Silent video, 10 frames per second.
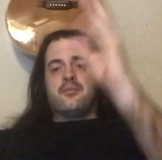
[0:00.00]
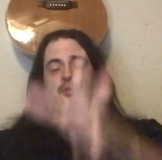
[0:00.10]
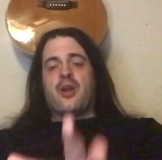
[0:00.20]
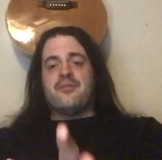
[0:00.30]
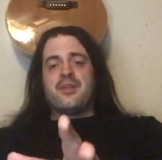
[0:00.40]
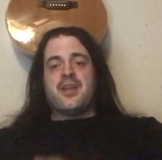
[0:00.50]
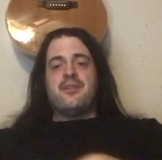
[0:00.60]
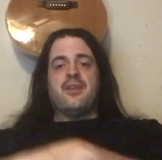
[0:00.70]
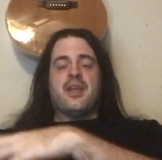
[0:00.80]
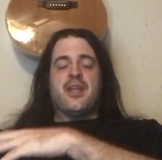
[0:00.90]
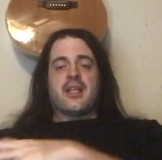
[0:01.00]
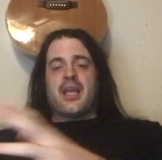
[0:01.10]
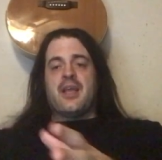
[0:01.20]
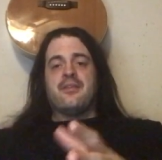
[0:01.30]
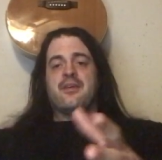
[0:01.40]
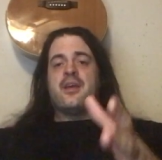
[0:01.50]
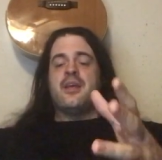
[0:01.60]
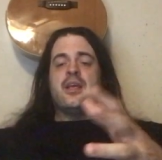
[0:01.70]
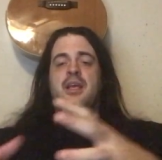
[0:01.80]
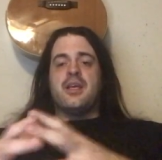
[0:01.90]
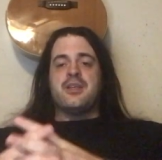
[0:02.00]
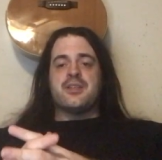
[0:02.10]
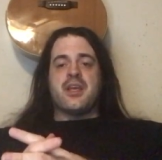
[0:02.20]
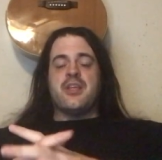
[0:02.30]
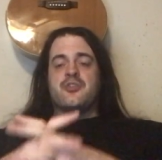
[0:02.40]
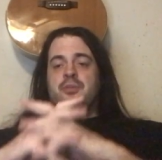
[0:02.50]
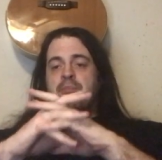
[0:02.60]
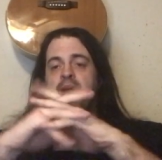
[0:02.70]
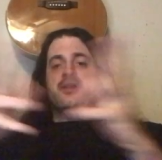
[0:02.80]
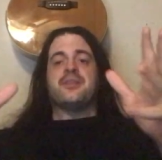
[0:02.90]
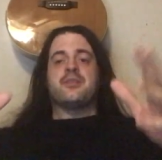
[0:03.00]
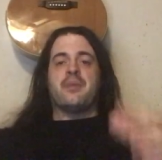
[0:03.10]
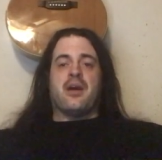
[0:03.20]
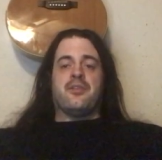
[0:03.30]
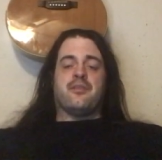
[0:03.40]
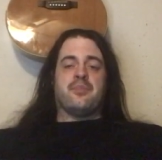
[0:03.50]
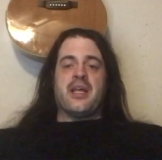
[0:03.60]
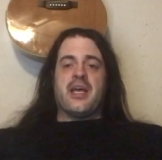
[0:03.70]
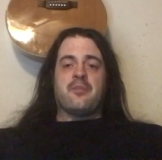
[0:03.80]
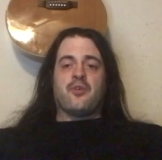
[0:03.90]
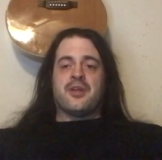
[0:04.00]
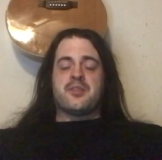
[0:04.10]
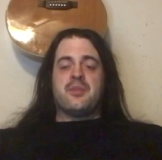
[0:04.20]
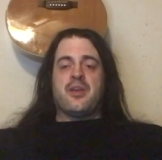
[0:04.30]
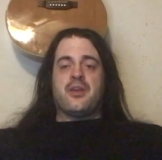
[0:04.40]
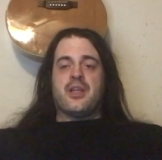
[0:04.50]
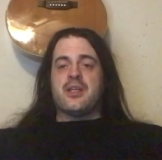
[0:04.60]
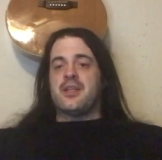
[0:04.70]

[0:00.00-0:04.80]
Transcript: prevalent in Atlanta is a tremendous amount of black prosperity,